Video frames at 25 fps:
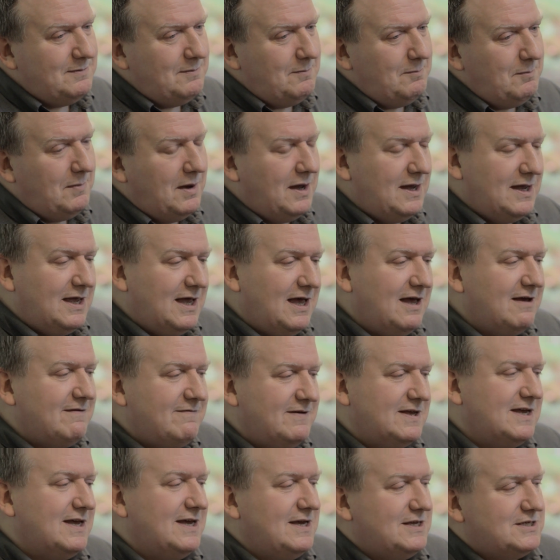my
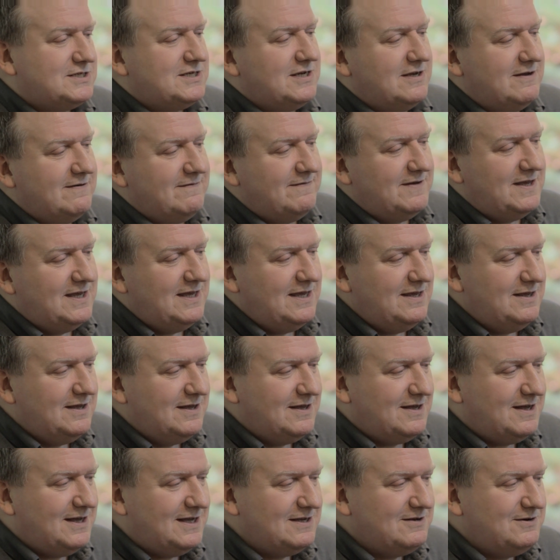having HIV,
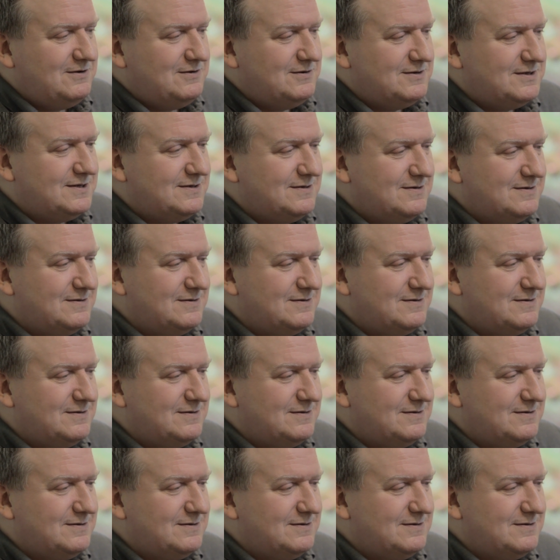I could